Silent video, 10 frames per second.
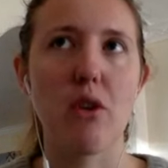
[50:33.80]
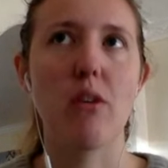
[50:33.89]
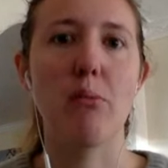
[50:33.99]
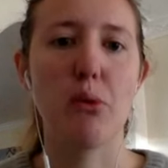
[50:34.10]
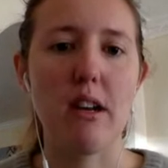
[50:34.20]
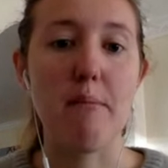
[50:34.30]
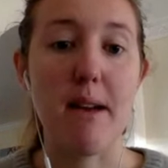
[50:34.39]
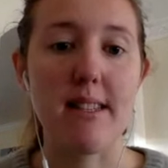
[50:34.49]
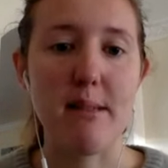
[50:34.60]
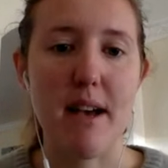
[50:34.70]
to put an
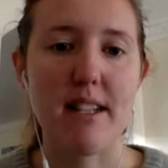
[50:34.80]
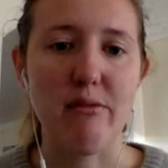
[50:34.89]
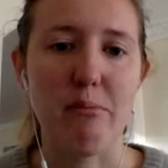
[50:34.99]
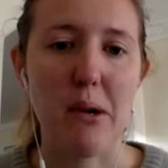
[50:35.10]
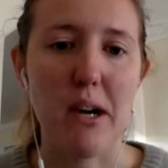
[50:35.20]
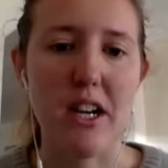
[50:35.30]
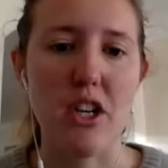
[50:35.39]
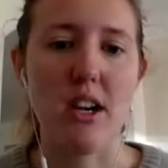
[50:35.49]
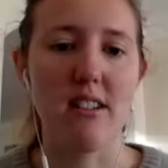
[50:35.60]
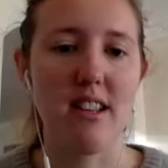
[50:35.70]
immense amount of
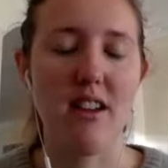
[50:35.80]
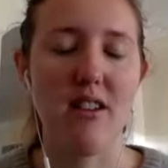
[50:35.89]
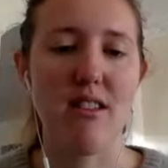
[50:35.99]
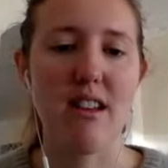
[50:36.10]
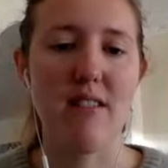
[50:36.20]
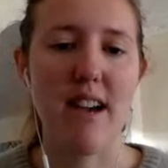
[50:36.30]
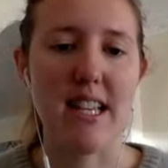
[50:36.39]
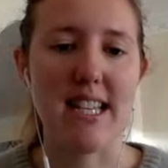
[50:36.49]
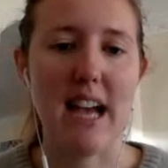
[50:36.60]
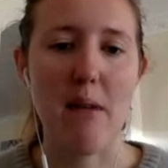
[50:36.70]
pressure on the youth
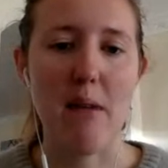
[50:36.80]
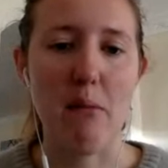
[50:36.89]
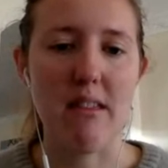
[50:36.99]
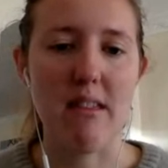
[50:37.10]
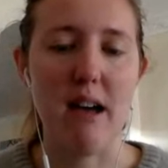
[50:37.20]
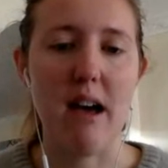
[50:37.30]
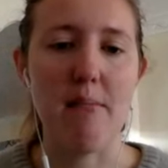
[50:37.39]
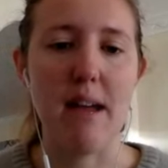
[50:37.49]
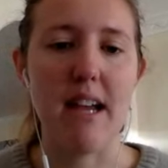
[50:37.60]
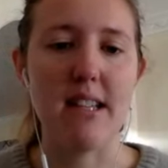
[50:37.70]
innovators to come up with an
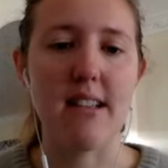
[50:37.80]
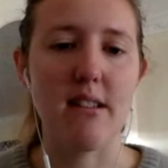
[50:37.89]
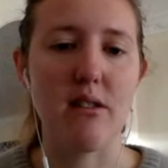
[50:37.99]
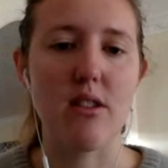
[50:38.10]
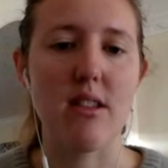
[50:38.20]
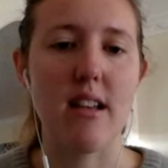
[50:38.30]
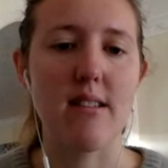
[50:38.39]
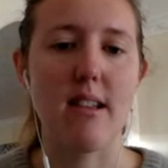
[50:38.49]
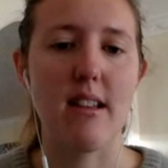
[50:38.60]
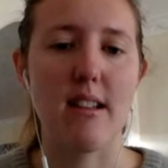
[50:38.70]
amazing solution
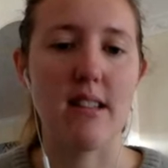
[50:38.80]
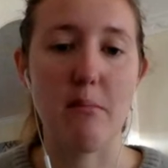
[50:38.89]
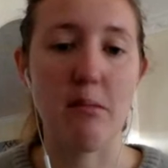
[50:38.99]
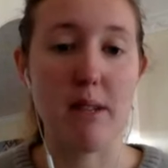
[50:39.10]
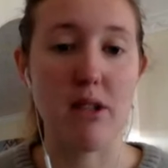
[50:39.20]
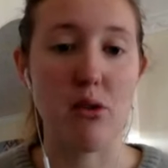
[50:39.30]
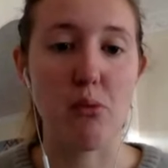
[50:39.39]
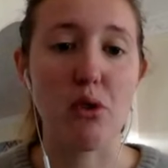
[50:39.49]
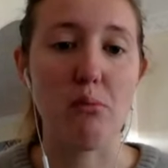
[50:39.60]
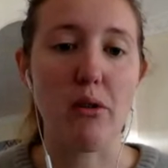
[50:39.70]
that's implementable
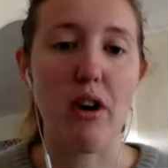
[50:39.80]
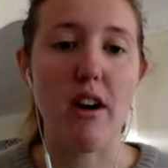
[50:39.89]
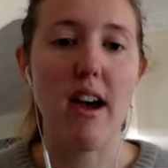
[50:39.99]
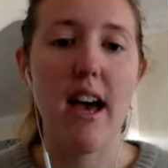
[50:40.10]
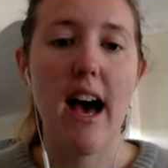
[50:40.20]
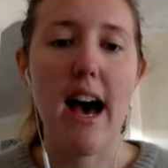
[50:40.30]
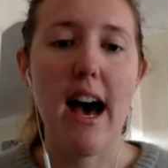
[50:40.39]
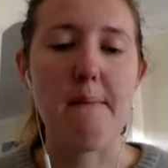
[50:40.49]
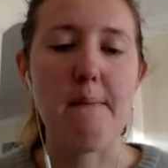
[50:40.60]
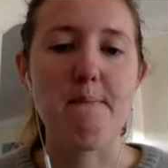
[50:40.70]
tomorrow.
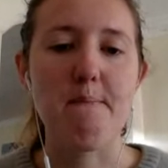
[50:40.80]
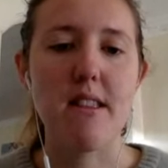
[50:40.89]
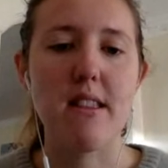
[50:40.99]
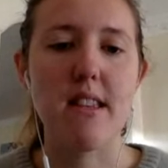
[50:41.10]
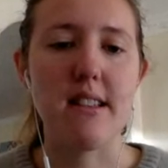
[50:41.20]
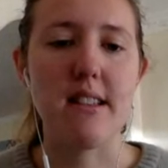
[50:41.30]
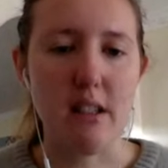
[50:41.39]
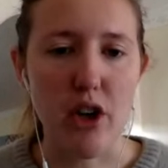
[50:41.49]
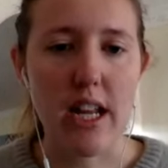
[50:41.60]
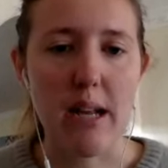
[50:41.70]
This is a
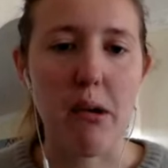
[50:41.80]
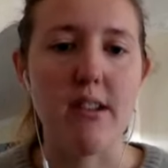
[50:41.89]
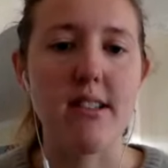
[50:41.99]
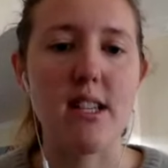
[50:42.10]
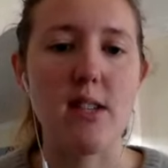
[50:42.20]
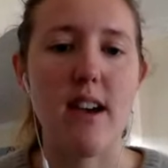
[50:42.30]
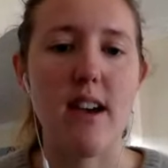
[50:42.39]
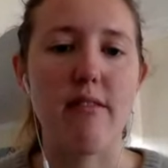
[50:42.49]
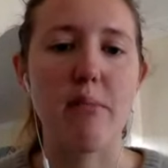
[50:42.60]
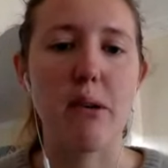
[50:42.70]
learning process for
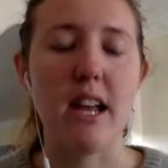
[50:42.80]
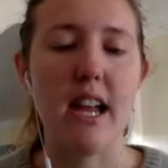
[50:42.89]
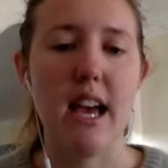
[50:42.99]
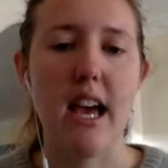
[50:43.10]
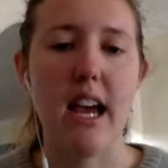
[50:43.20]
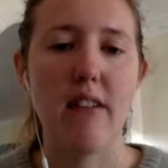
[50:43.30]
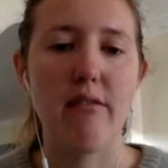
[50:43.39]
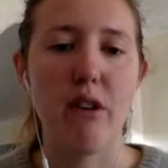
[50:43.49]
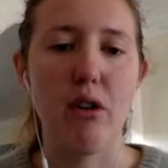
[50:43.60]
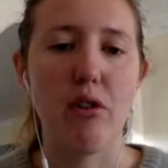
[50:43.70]
everybody
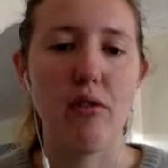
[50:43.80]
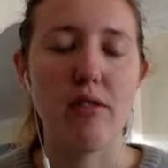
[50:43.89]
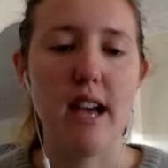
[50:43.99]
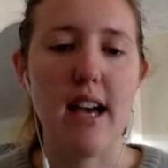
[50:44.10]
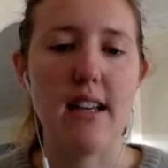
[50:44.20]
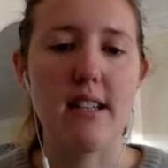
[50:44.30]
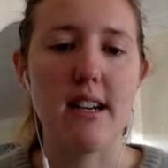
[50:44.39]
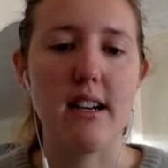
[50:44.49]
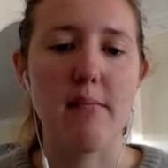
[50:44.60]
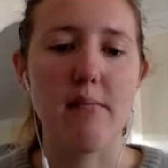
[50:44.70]
involved, and
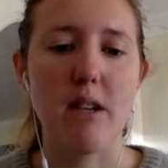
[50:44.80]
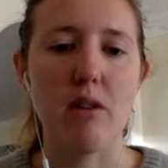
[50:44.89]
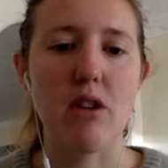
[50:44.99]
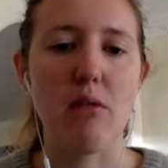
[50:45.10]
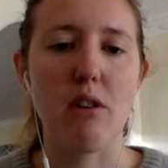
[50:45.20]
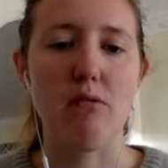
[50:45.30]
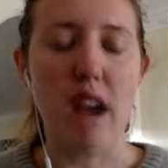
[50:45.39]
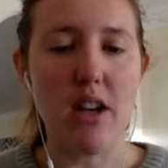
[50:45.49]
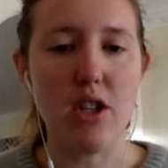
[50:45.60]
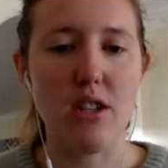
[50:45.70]
we don't want to
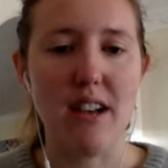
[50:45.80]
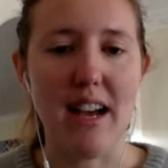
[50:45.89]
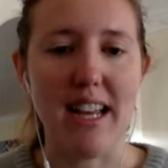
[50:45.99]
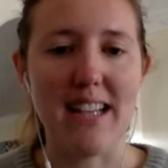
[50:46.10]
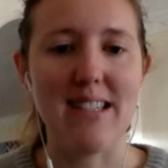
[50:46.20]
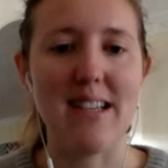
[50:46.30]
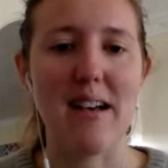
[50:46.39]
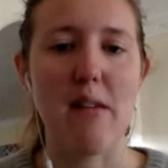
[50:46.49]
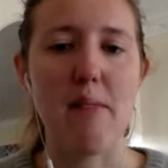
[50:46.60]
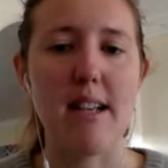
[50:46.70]
rush, I guess,
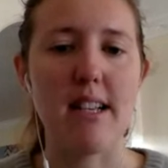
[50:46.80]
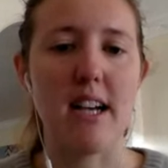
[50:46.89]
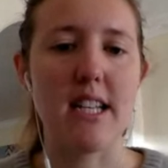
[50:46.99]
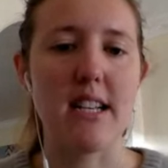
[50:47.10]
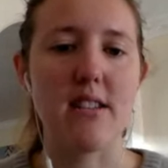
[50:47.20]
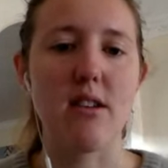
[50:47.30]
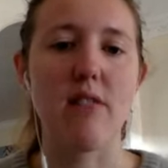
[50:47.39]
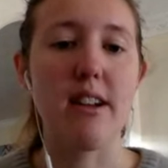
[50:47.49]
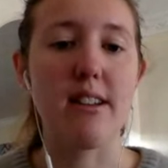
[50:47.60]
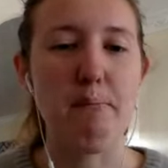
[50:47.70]
amazing ideas. So
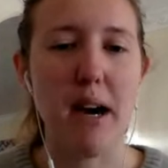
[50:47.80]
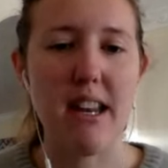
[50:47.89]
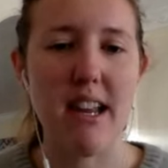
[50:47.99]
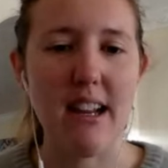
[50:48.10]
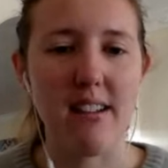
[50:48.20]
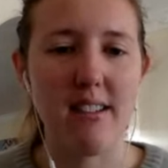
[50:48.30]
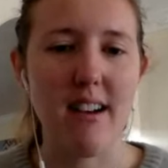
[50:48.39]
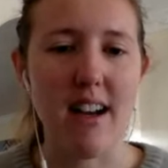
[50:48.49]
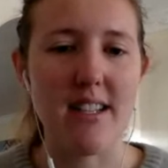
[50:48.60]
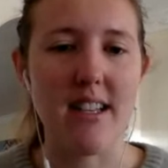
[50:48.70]
if there's a budding
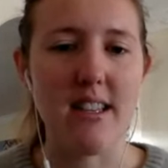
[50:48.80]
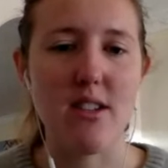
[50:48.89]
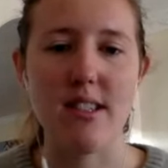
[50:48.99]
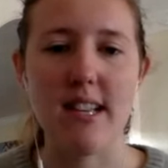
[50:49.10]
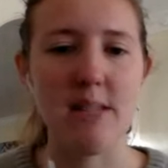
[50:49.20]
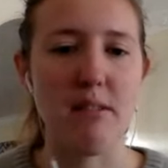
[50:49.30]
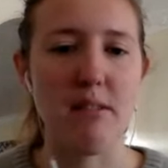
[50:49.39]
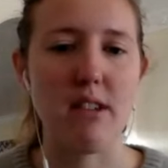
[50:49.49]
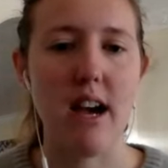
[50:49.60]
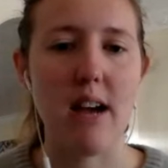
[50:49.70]
idea that just needs a bit
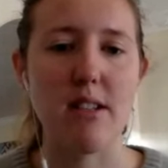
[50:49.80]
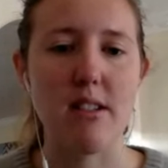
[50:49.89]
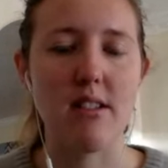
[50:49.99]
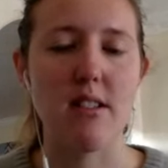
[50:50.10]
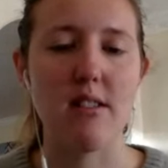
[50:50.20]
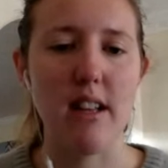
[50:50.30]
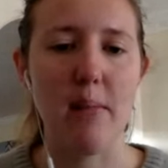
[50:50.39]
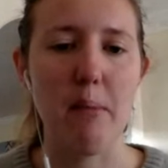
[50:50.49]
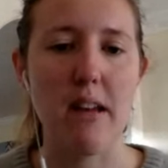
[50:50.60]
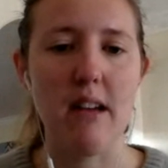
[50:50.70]
of time to
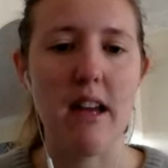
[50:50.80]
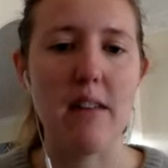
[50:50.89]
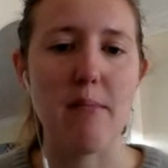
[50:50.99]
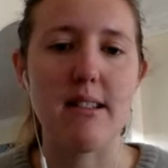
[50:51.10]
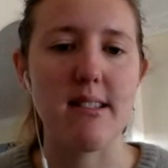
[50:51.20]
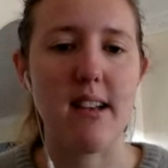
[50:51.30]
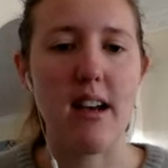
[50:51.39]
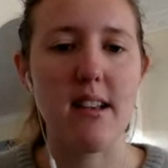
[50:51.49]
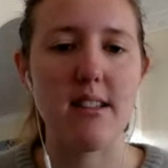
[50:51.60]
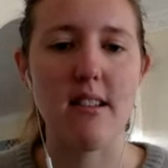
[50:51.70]
develop and be
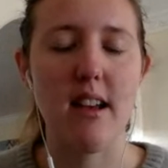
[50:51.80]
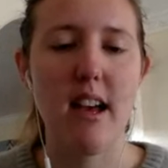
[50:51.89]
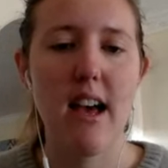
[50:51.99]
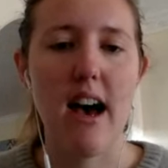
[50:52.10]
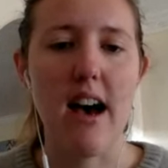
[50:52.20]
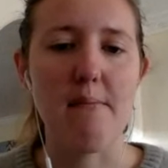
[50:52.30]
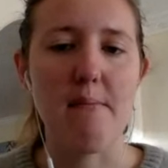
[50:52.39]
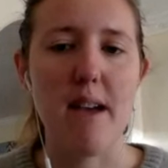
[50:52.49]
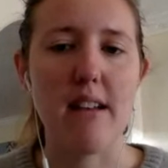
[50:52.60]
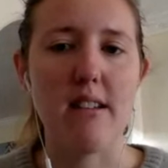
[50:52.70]
discussed and
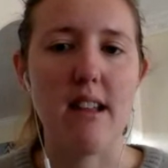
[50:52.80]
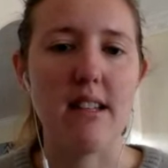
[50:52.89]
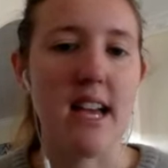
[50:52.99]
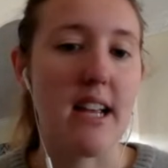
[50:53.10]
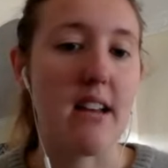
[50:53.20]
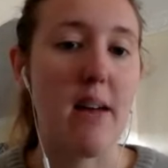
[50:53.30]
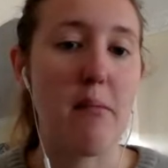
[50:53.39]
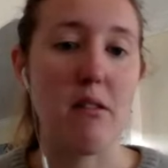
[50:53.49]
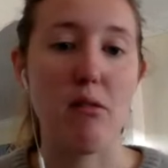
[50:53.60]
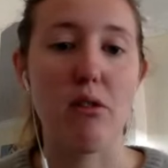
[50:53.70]
taken up
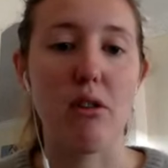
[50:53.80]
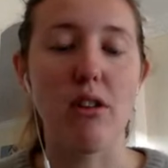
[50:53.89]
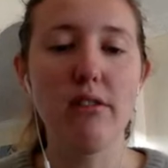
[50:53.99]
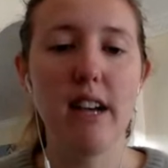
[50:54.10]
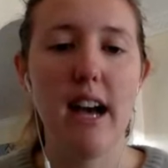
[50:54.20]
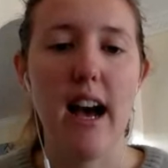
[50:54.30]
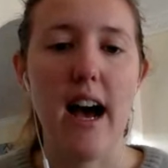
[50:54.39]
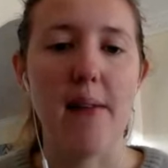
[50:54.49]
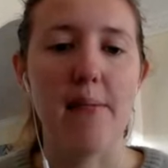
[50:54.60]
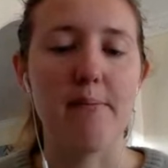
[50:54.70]
and thought of,
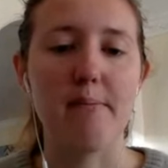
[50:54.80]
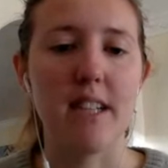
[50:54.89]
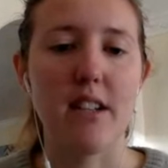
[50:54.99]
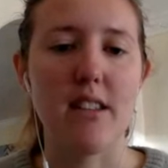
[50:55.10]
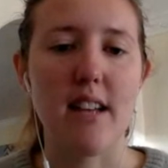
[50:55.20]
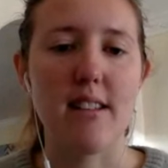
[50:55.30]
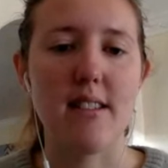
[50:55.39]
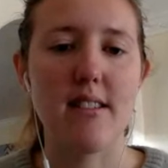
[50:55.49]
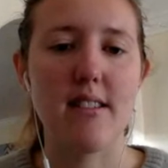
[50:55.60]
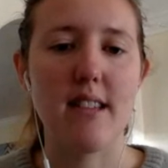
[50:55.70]

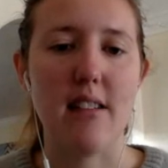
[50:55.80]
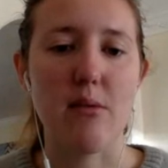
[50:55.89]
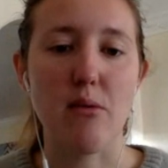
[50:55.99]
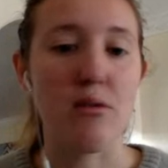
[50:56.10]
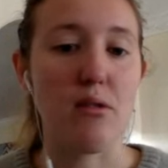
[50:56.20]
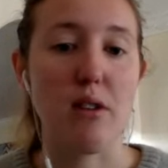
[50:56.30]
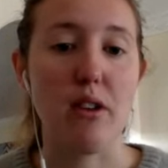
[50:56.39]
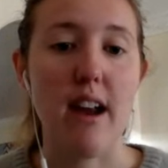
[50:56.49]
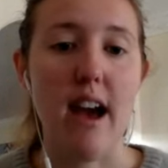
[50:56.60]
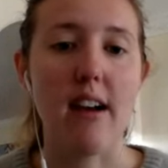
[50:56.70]
that's also a
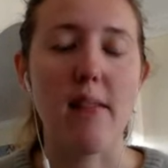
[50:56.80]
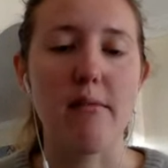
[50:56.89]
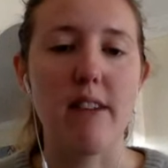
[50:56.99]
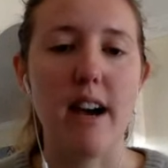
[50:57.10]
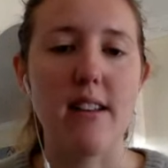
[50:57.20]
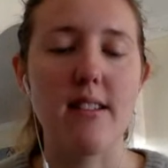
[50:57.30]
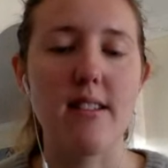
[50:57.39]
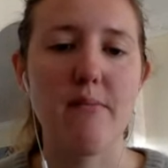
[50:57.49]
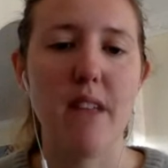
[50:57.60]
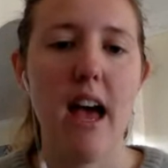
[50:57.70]
great outcome for
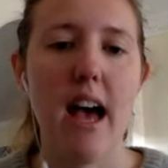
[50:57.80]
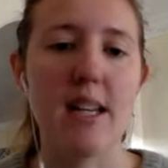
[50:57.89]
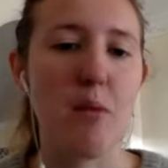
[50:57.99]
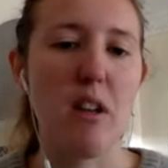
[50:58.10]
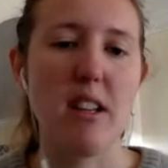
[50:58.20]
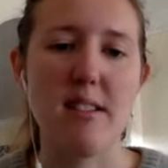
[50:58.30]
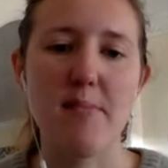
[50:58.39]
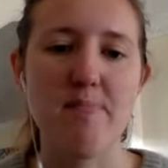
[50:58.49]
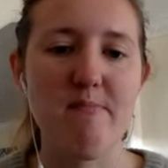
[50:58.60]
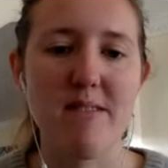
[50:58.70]
us, as well
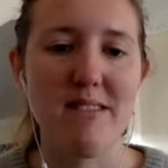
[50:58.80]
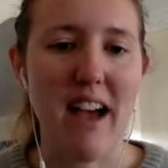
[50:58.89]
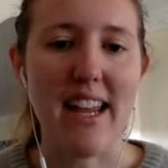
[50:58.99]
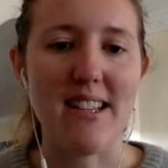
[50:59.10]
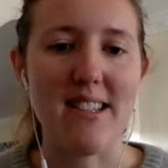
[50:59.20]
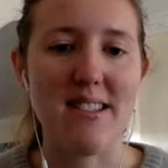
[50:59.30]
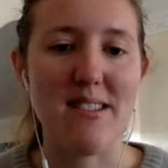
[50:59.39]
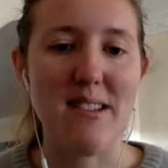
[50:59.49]
as, I guess,